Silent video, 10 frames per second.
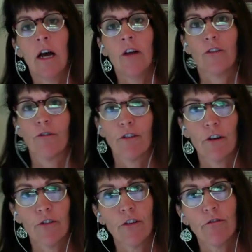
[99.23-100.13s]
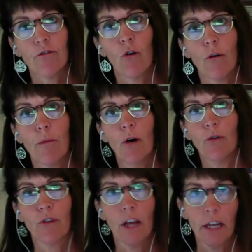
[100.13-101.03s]
So first and
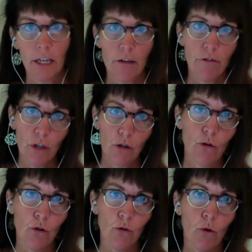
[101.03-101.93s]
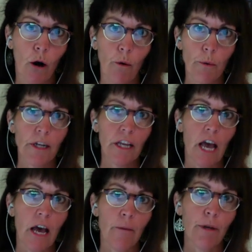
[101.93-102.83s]
foremost, any of you who already
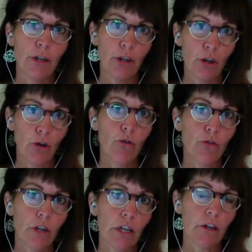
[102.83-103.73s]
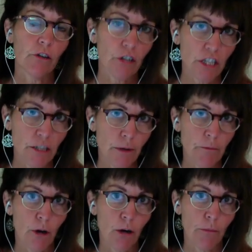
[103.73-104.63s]
have been using TTB
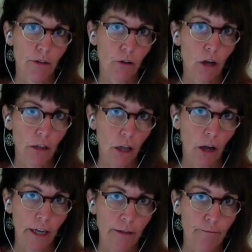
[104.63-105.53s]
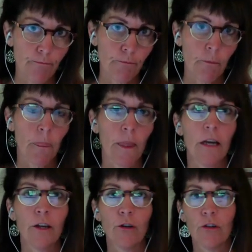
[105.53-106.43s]
Permits Online,
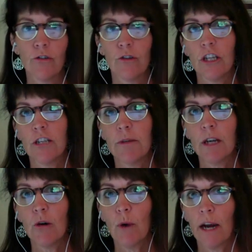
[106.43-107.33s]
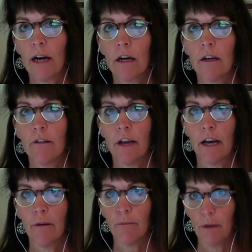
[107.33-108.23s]
you just need to be aware
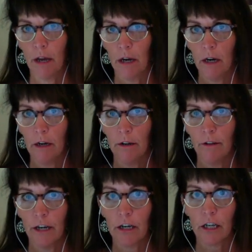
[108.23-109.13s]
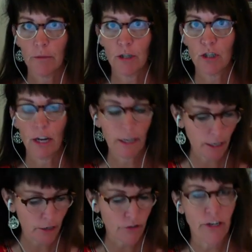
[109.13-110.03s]
that they're going to be shutting
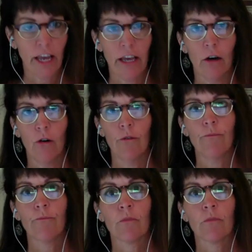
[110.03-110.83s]
it down.